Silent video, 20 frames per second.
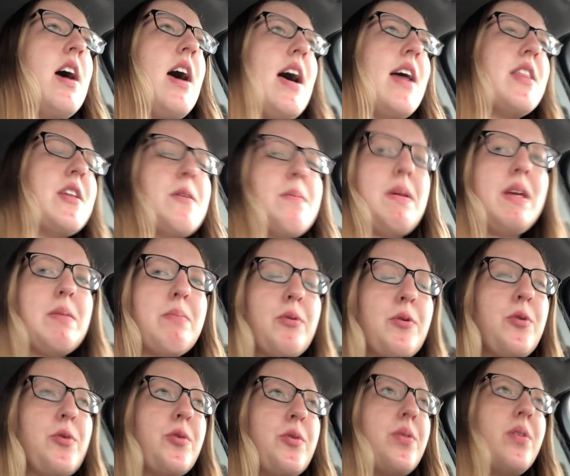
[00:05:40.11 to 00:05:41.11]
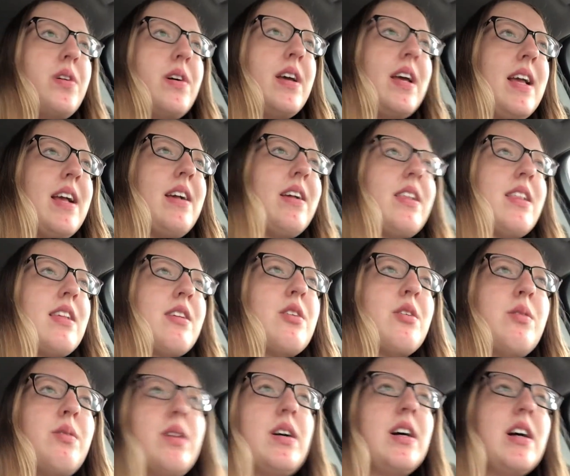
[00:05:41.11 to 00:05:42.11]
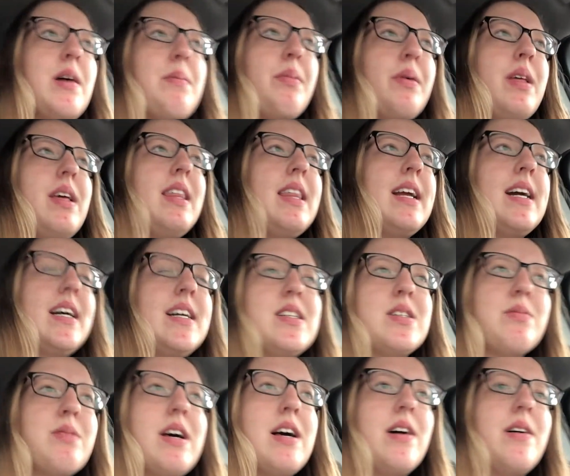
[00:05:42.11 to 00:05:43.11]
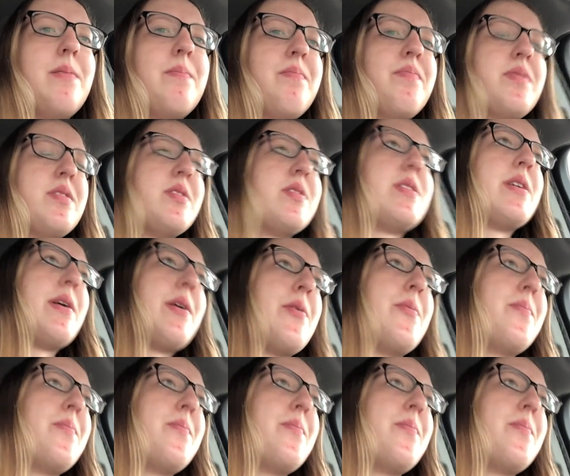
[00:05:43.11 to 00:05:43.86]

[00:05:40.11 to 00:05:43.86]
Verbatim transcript: other people who are up there as well so